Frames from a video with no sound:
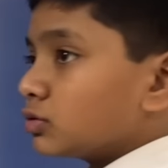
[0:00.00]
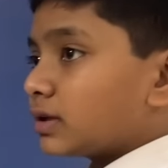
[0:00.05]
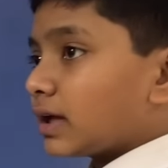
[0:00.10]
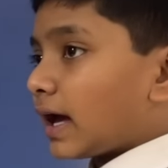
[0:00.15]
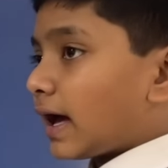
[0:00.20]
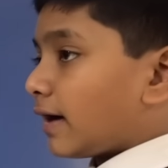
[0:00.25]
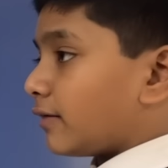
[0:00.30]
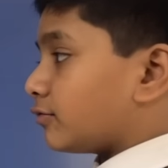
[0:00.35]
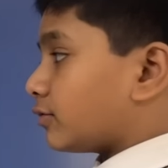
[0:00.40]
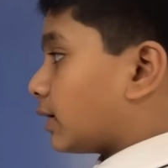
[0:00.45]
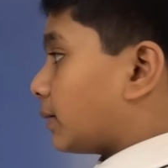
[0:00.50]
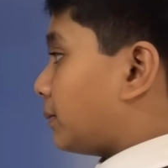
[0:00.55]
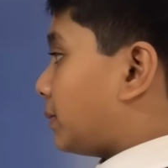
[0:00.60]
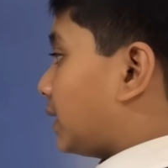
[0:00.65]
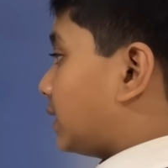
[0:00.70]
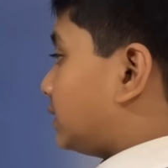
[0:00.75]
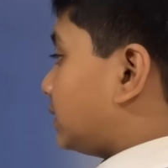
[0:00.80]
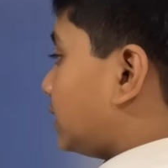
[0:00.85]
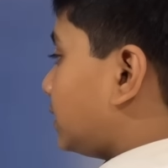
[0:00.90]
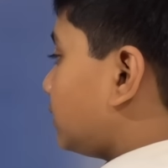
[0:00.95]
to have one
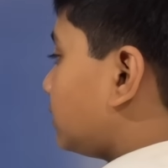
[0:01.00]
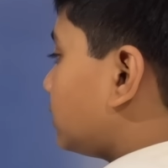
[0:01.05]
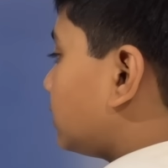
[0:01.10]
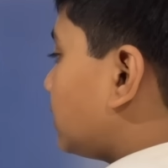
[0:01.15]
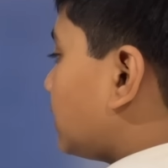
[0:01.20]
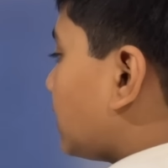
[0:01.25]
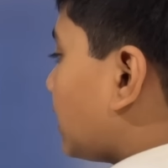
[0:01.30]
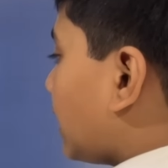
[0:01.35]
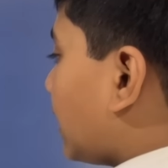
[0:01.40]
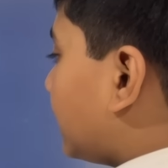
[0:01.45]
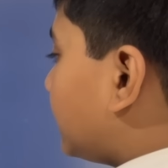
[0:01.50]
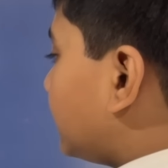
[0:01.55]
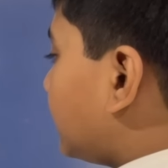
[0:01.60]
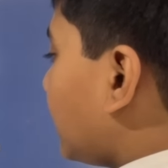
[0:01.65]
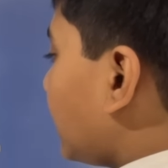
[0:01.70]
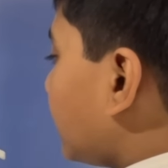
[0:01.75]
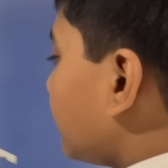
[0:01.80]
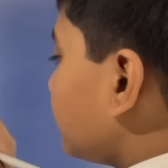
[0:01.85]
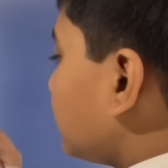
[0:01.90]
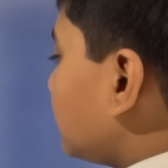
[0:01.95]
pigeon. And
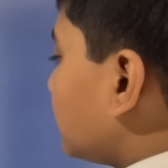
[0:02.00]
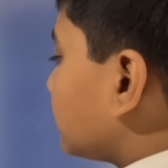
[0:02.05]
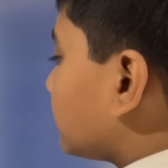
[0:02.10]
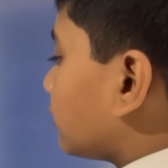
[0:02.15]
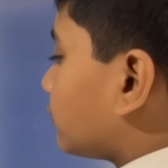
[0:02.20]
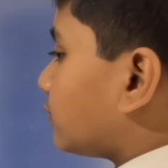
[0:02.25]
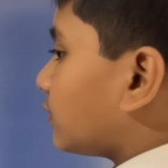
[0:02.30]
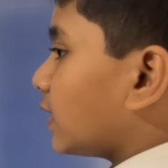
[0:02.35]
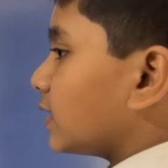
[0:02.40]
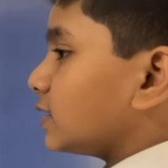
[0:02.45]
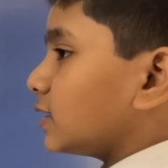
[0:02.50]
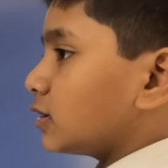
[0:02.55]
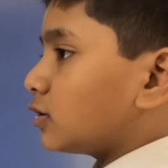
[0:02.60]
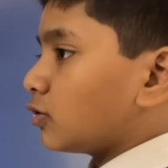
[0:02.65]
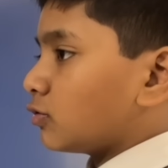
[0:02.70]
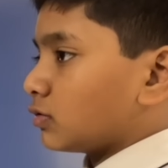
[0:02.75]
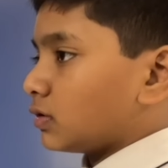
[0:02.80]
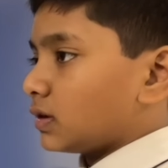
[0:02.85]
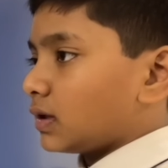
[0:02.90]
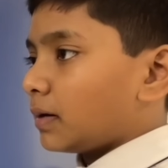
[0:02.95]
then, to find the
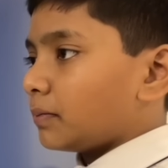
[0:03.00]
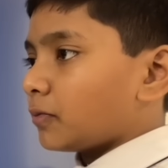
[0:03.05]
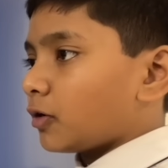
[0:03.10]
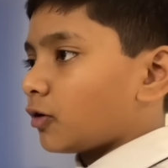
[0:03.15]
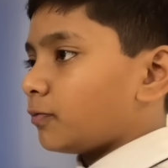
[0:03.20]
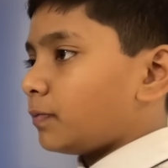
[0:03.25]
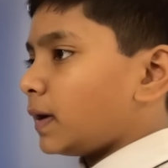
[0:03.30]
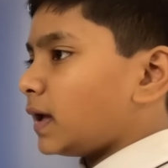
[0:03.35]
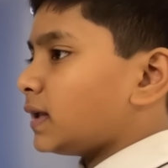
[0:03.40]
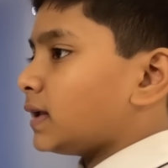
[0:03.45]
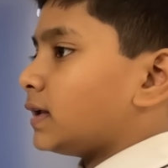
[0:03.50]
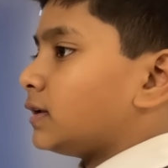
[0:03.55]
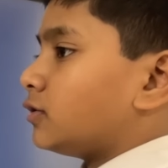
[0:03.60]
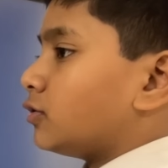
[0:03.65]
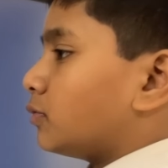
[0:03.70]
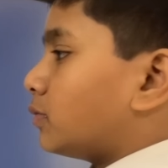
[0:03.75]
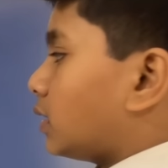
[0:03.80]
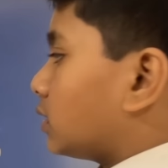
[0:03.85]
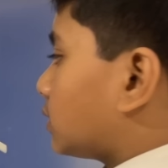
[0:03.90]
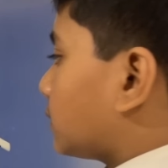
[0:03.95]
total number of pigeons, you
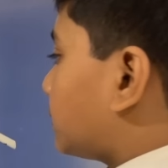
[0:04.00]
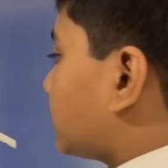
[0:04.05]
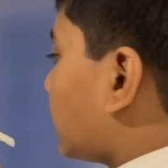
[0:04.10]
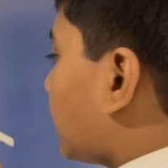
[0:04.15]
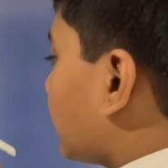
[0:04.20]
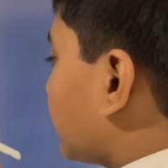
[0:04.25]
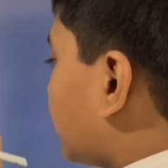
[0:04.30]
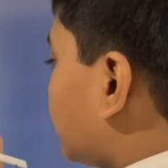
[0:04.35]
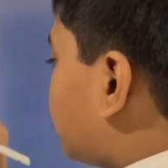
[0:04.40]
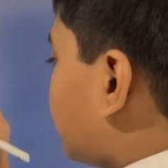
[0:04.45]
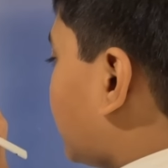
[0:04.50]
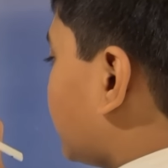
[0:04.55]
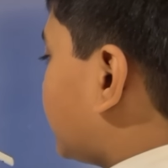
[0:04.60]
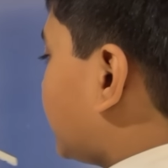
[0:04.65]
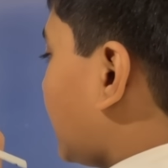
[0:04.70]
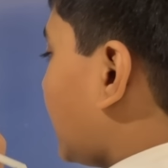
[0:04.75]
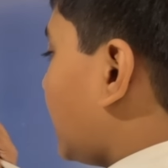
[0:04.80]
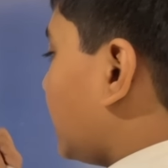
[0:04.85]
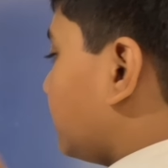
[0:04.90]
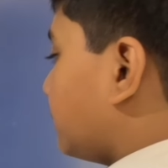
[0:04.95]
multiply it by
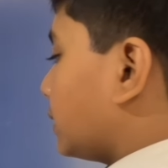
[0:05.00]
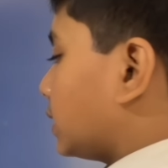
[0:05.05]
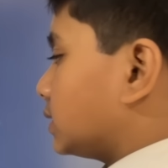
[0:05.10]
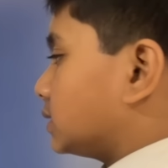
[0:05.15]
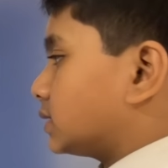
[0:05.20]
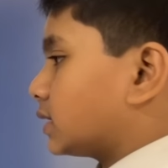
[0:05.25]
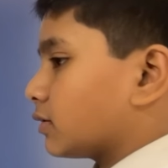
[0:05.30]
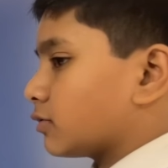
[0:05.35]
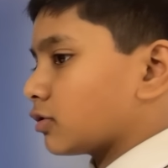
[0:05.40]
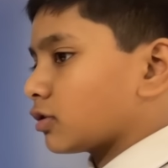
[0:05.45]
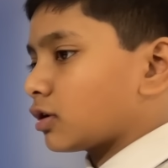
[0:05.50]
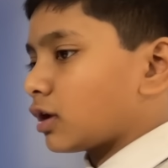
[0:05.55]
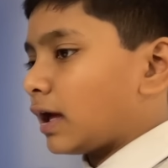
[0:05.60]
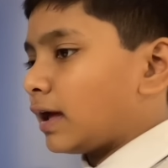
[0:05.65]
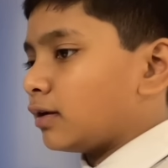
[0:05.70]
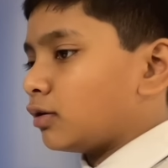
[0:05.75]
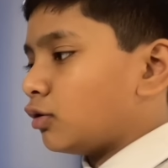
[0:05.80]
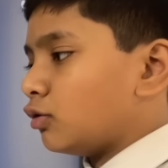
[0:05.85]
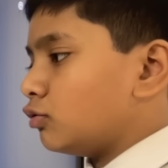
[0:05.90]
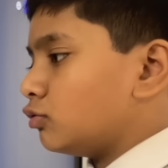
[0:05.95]
k, because there were
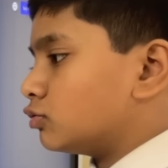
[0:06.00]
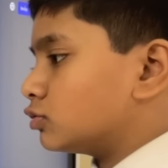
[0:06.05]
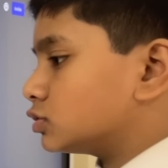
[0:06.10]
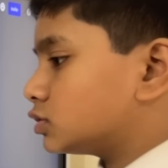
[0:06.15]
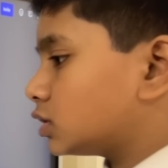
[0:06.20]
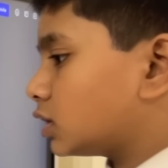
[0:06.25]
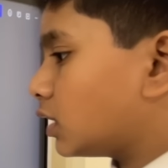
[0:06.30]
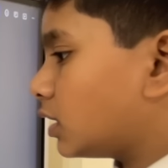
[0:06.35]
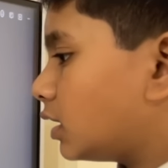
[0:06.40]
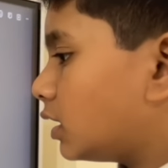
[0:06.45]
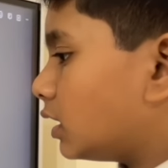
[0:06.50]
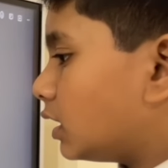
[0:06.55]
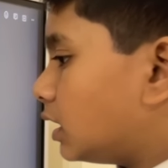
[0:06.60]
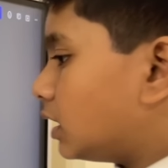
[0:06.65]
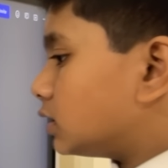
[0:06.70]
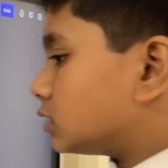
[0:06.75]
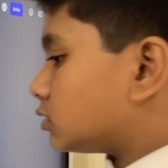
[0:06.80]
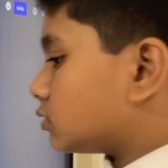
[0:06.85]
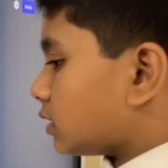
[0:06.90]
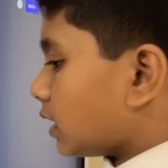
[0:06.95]
k holes.
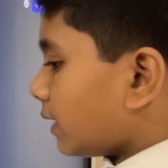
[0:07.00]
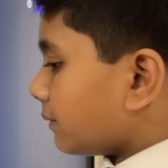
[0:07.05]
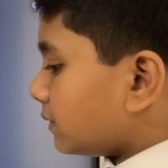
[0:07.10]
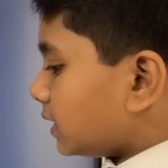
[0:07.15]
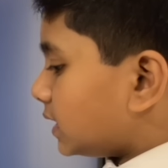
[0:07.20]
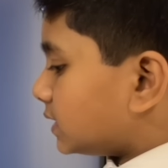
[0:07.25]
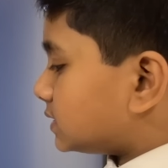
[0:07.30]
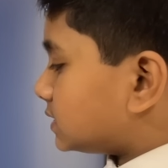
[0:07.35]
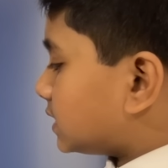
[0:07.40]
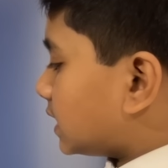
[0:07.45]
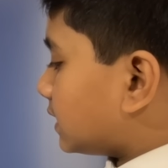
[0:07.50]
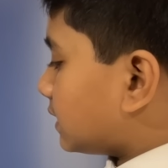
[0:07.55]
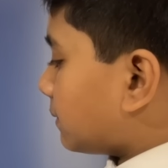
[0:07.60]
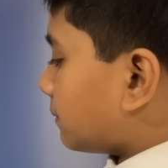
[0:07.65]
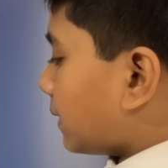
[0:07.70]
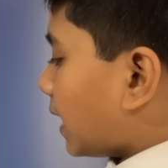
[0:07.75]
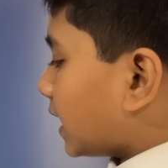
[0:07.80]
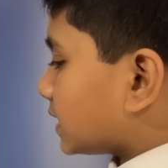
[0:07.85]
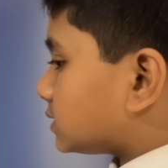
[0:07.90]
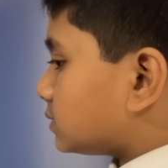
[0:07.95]
So that means that the
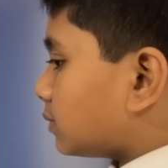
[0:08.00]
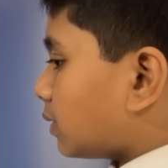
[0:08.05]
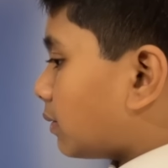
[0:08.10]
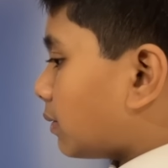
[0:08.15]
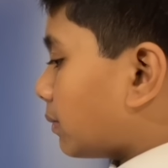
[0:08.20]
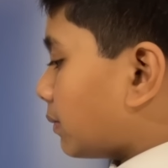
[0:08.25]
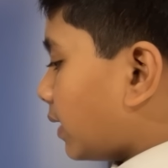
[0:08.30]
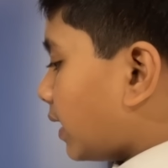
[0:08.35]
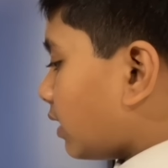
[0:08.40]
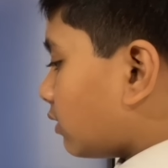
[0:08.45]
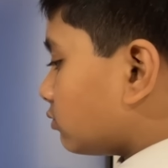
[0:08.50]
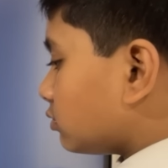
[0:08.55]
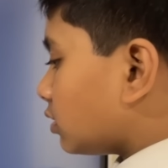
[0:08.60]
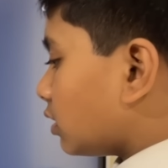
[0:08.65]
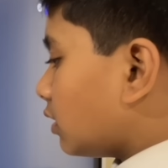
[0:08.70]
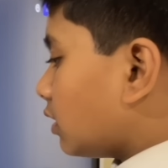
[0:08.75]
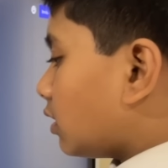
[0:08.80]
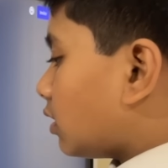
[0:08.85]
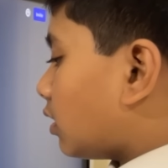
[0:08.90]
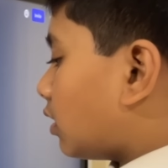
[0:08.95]
maximum amount
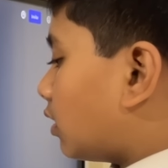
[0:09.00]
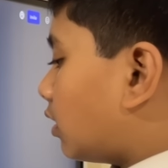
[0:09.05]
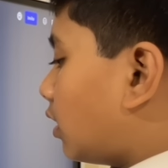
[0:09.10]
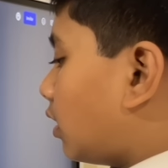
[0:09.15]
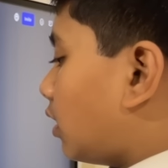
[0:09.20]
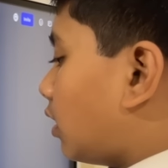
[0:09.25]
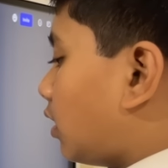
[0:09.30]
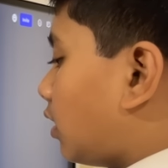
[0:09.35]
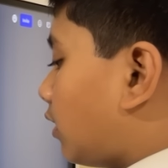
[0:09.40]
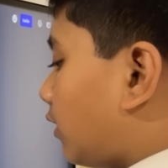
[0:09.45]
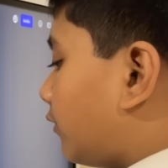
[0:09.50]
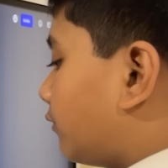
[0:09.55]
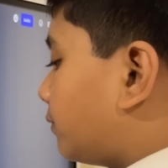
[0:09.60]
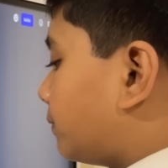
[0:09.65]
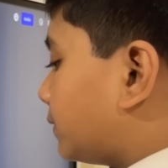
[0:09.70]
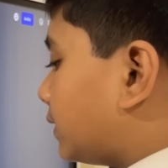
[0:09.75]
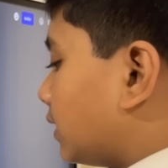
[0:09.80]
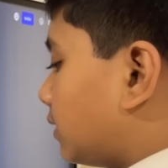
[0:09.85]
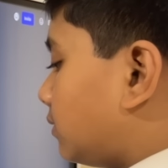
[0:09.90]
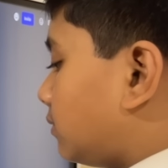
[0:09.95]
of
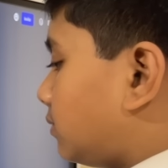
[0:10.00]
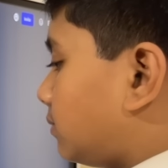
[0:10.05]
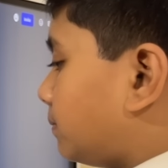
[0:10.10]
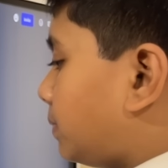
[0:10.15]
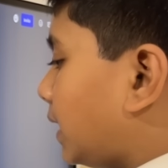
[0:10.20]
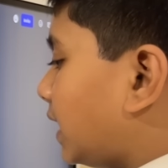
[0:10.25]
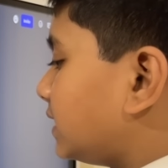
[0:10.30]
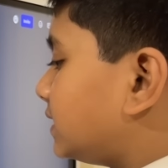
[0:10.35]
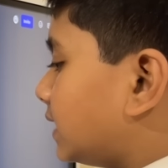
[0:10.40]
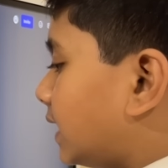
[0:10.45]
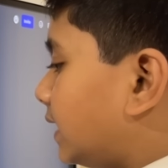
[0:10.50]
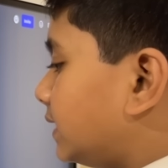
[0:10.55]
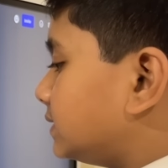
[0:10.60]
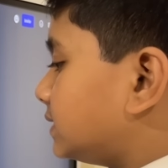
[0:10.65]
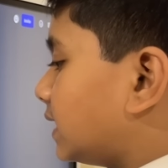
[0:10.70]
pigeons